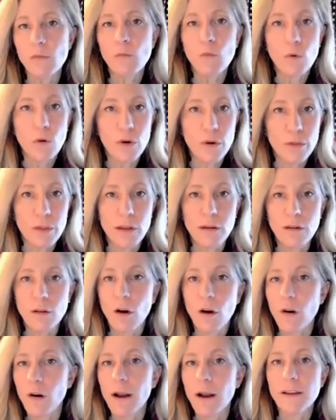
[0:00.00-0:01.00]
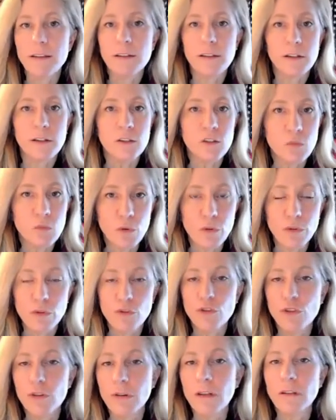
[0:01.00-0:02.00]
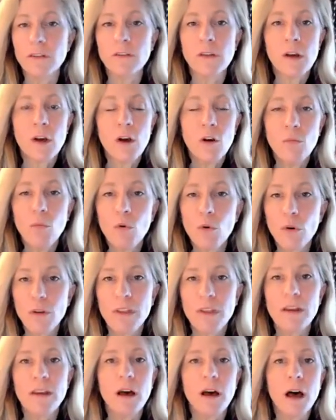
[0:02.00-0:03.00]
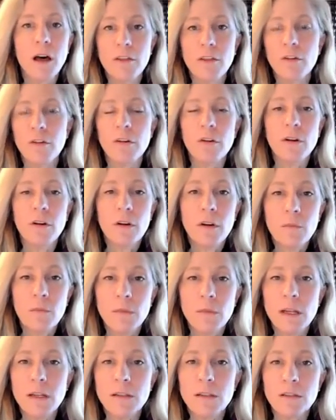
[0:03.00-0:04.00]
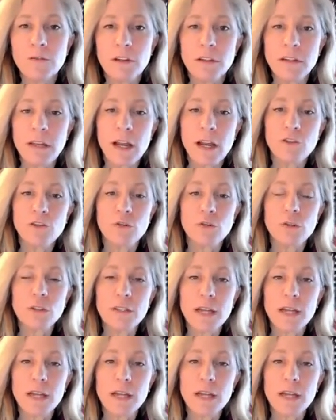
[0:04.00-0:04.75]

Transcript: more than car accidents, more than shootings, more than other means of unnatural